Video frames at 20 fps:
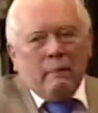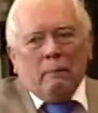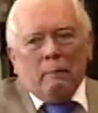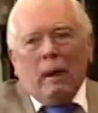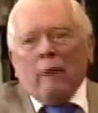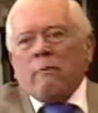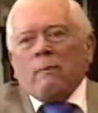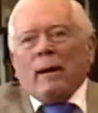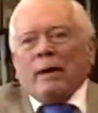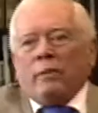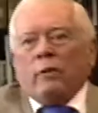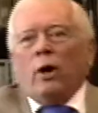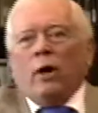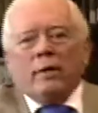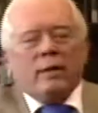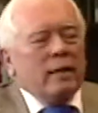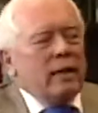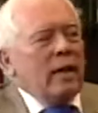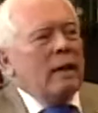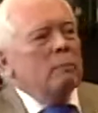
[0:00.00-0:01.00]
everybody
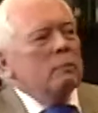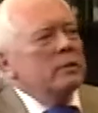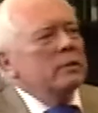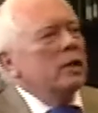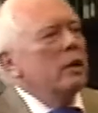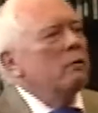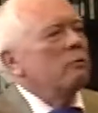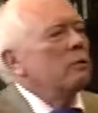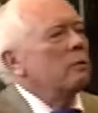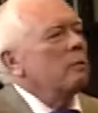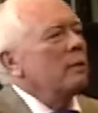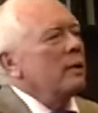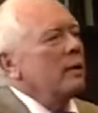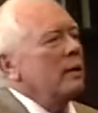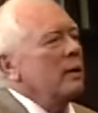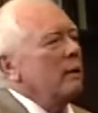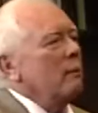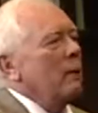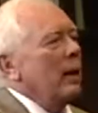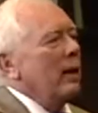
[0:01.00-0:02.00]
thought the game was over, but
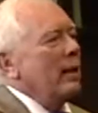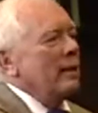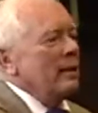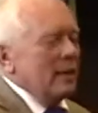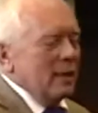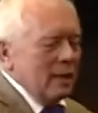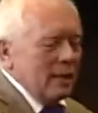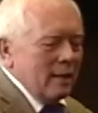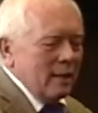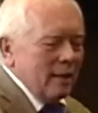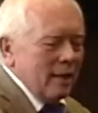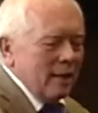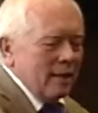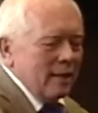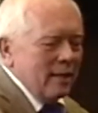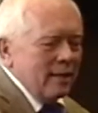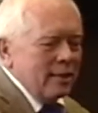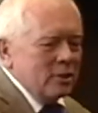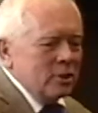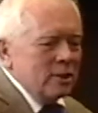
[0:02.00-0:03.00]
anyway,
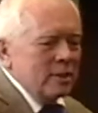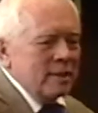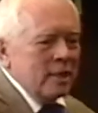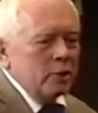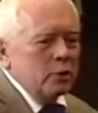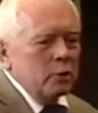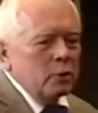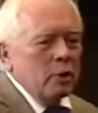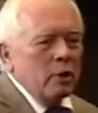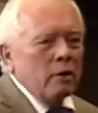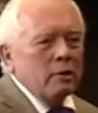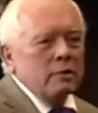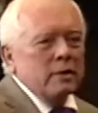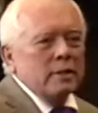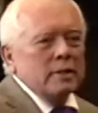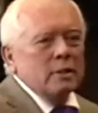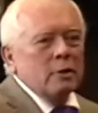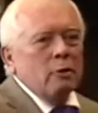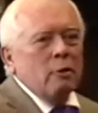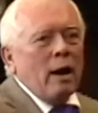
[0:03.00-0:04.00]
she said you heard
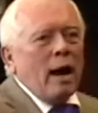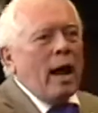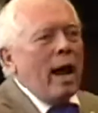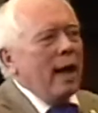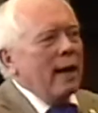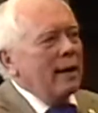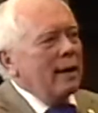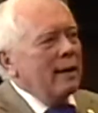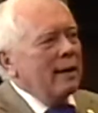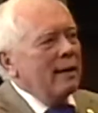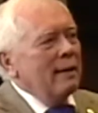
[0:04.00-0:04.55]
this crack